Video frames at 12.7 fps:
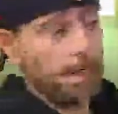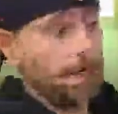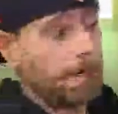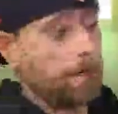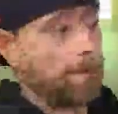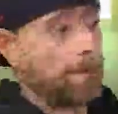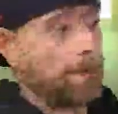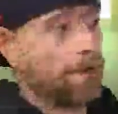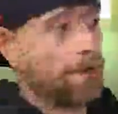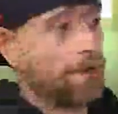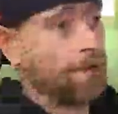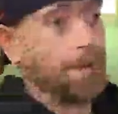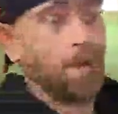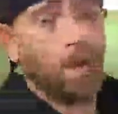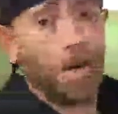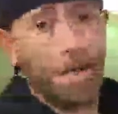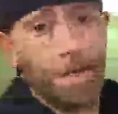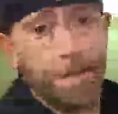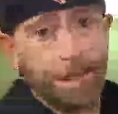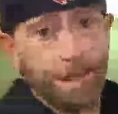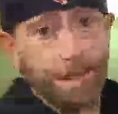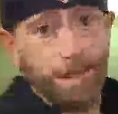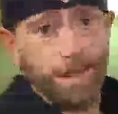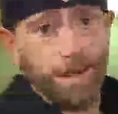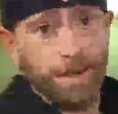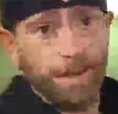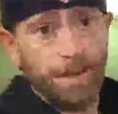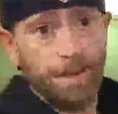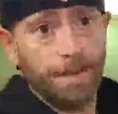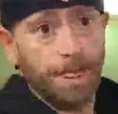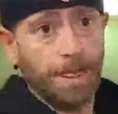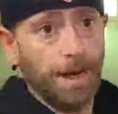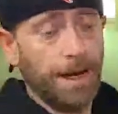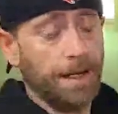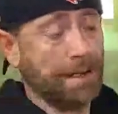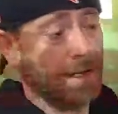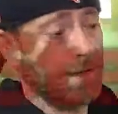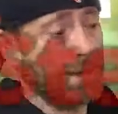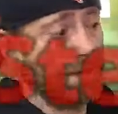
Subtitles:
You know,